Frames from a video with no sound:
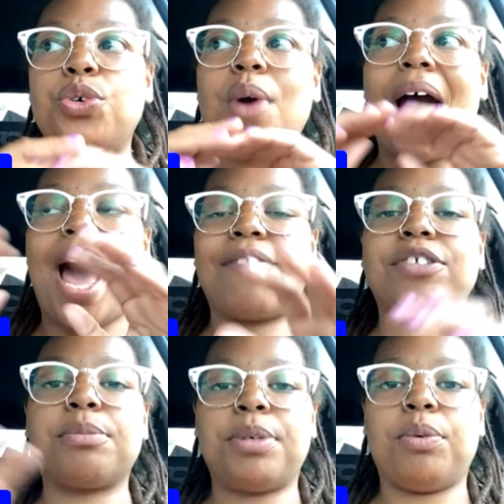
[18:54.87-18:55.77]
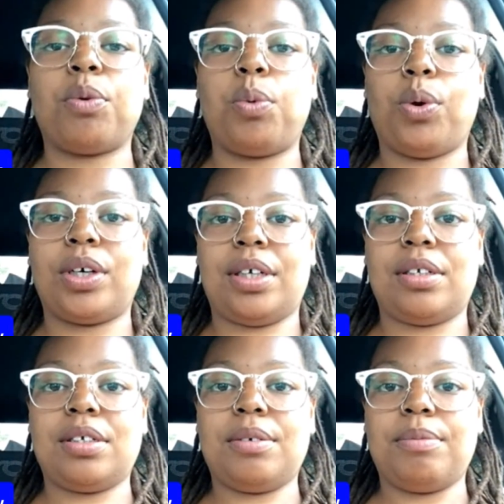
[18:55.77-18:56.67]
you have to be rewarded,
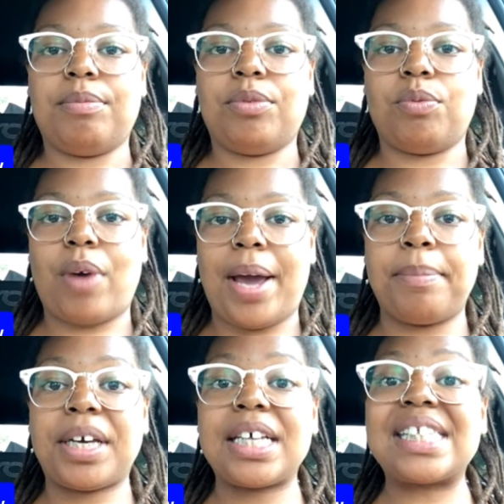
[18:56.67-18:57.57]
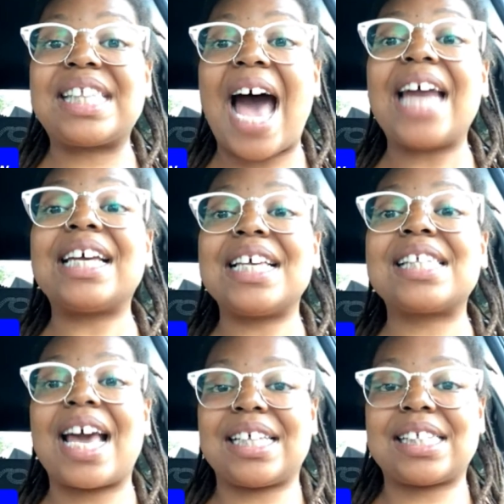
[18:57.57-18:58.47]
right? Because that
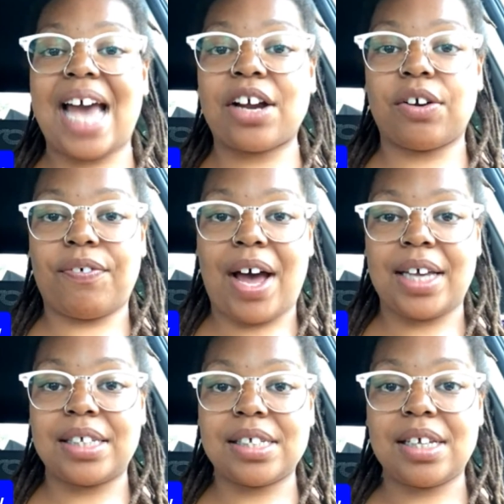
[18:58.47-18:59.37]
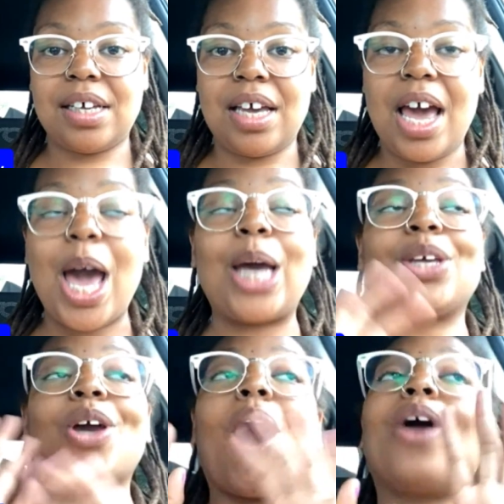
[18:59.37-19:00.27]
is a sacrifice.
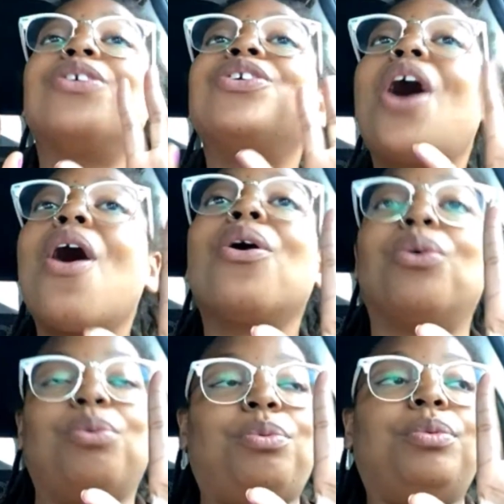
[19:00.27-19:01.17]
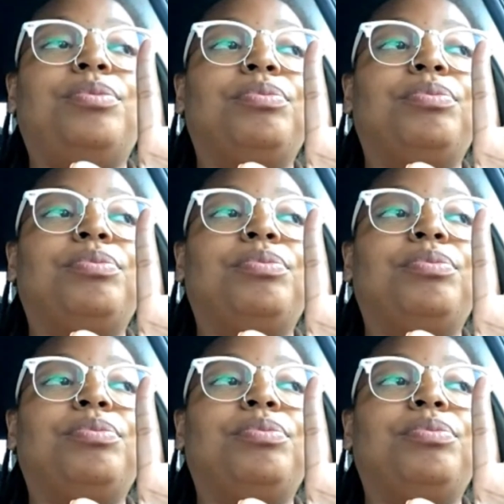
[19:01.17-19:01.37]
And y'all know